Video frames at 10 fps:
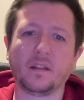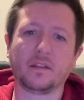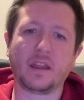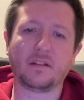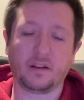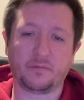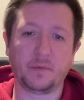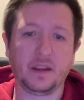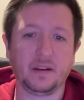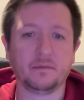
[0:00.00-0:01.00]
There
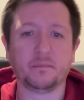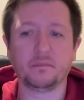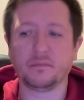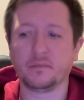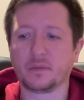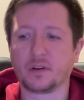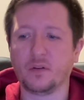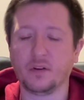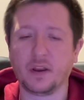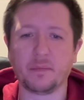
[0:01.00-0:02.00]
have been
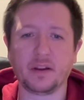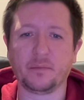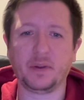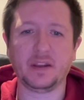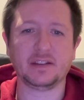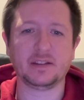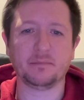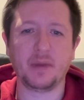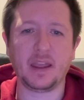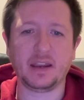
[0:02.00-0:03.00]
cornet
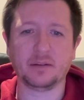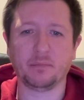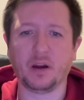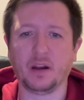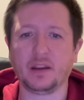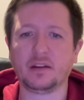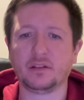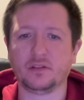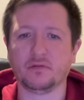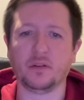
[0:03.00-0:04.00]
mouthpieces made
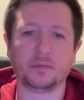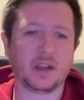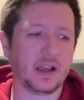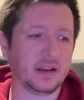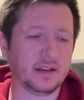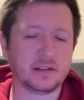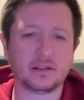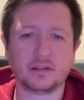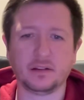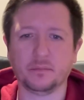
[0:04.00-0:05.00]
by Jerome
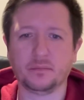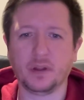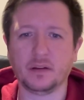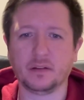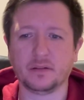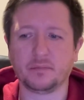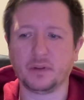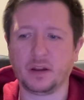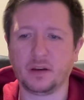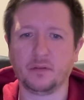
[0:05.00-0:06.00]
Khalett, and
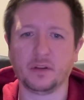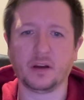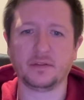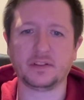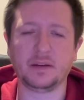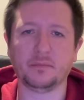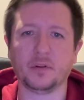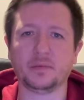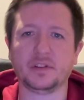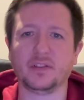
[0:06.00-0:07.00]
I know that I've
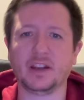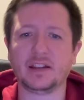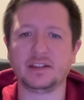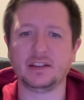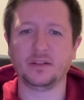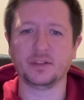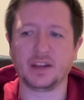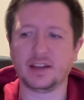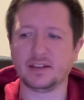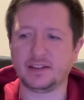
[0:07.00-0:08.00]
seen Bob Civiletti
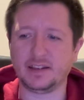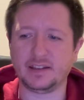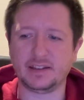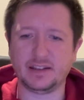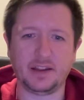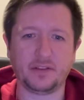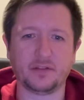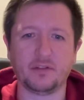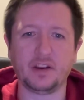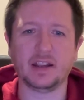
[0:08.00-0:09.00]
using his
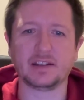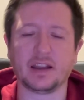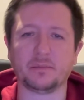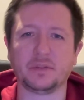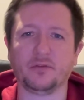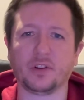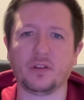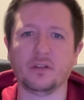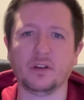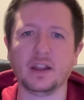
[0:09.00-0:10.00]
TCE3 adapted for
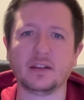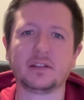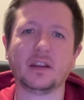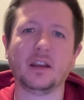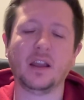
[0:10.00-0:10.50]
cornet.